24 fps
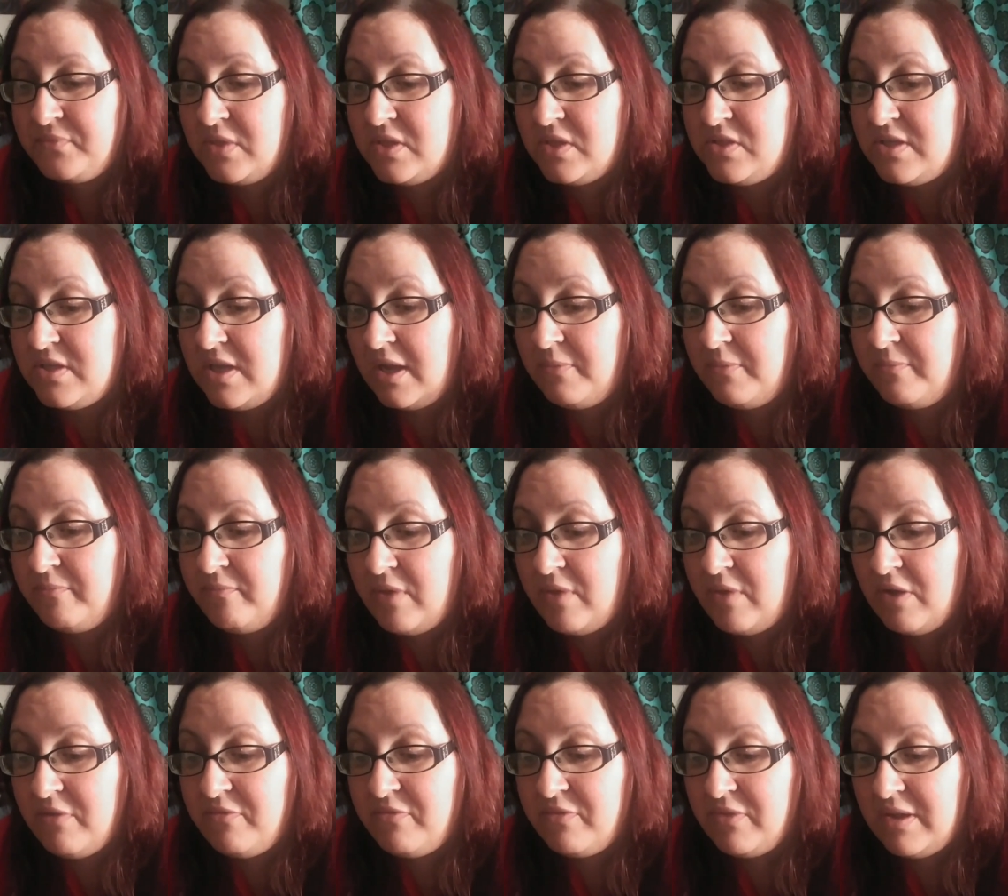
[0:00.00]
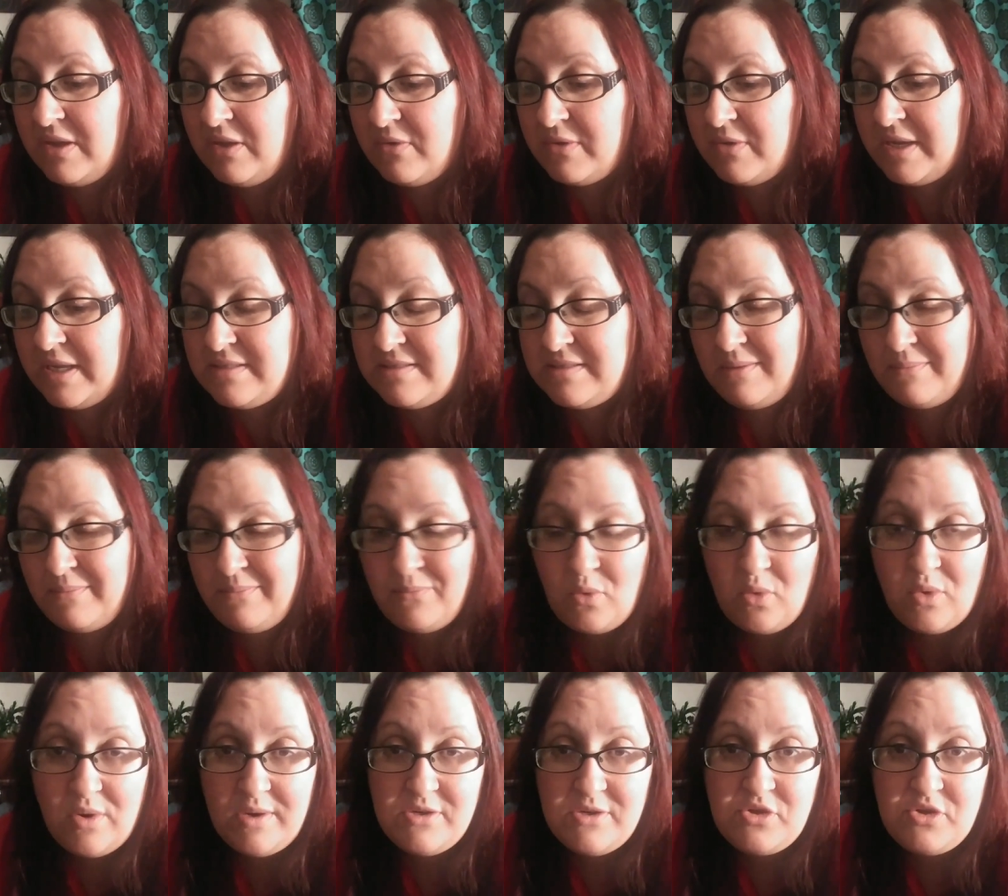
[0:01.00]
So hopefully you'll get some
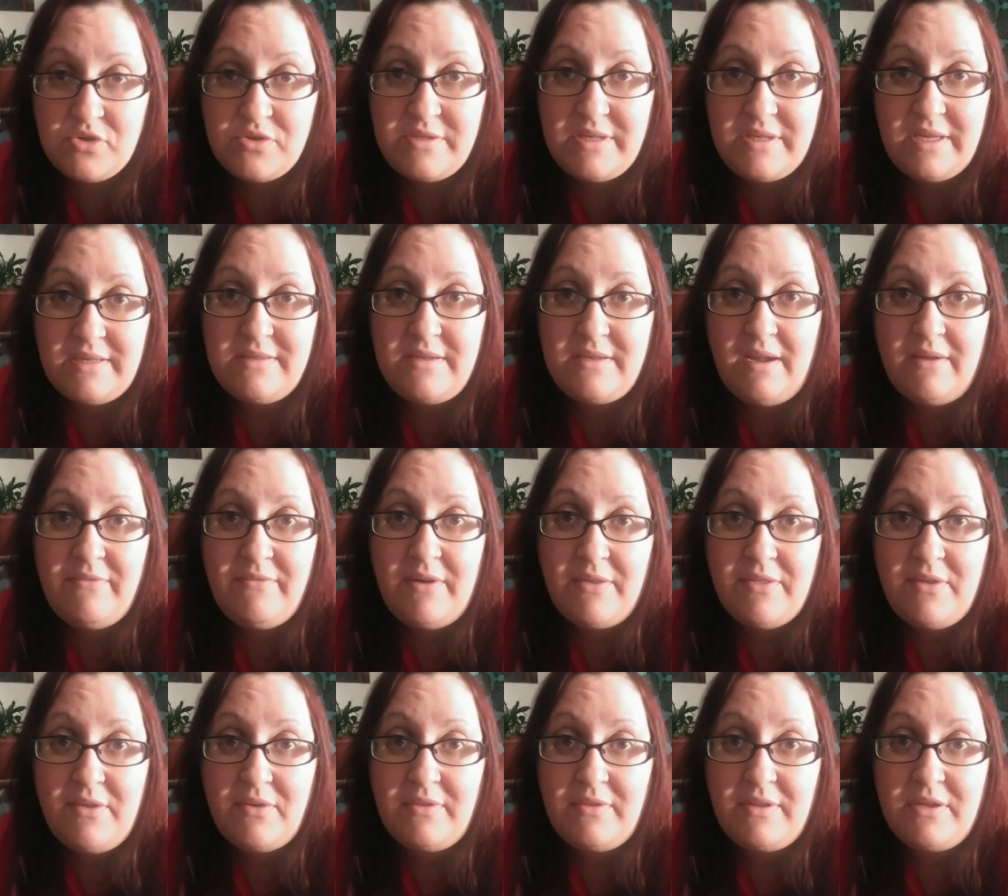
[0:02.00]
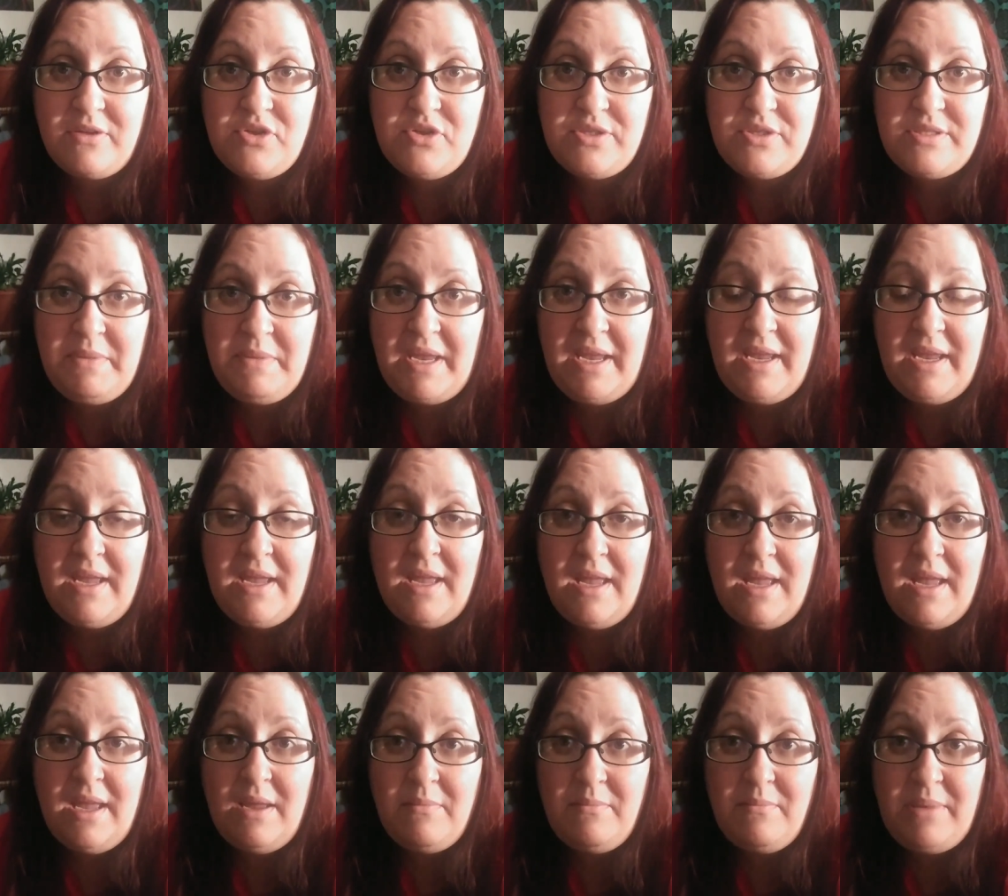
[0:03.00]
more interesting stuff other than just me
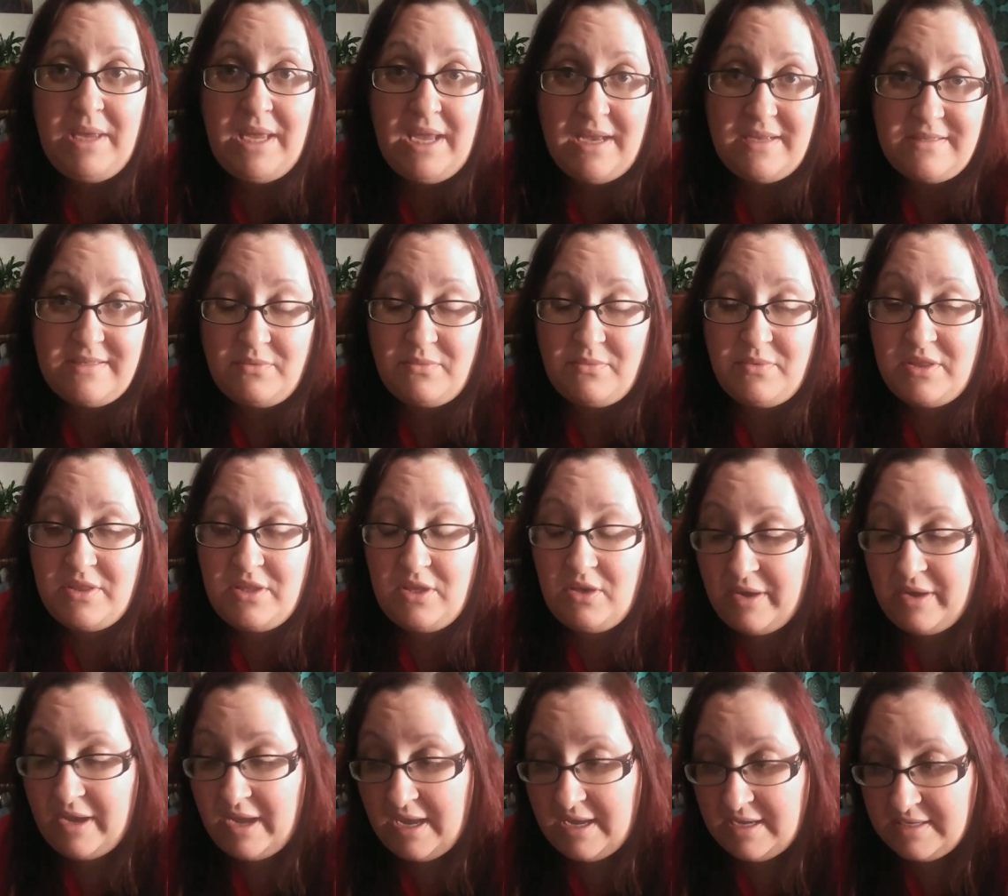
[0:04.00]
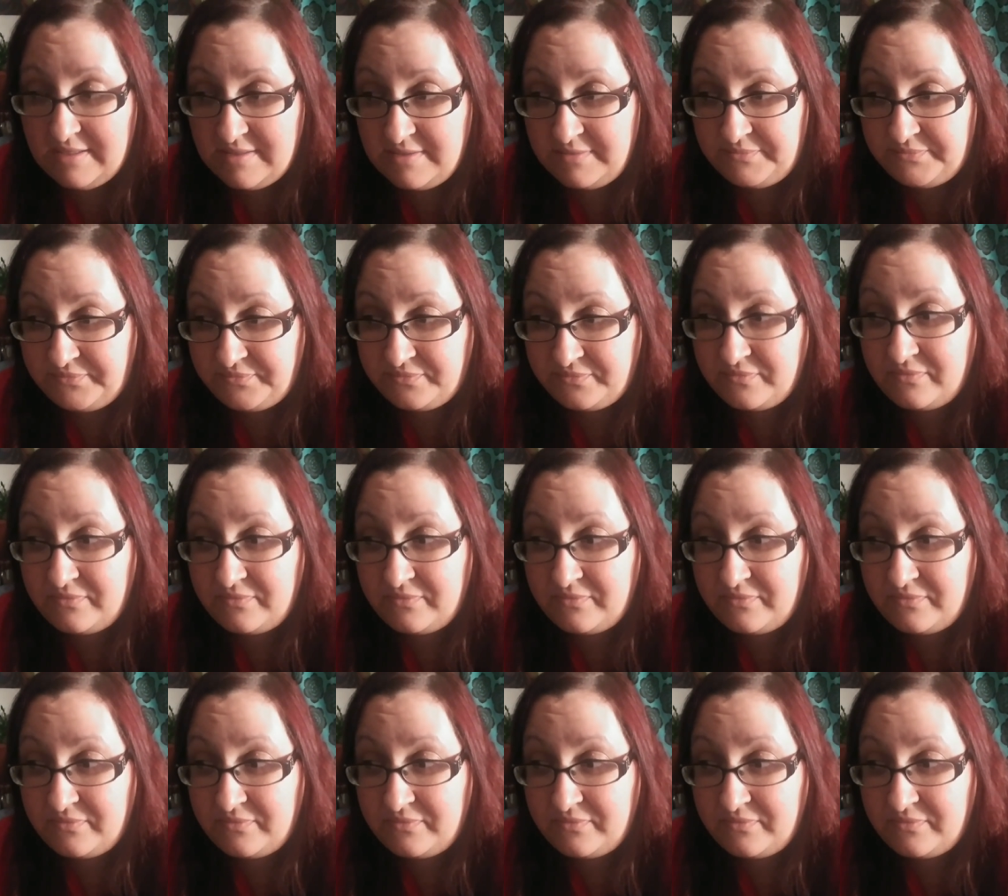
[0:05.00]
BSing with you guys.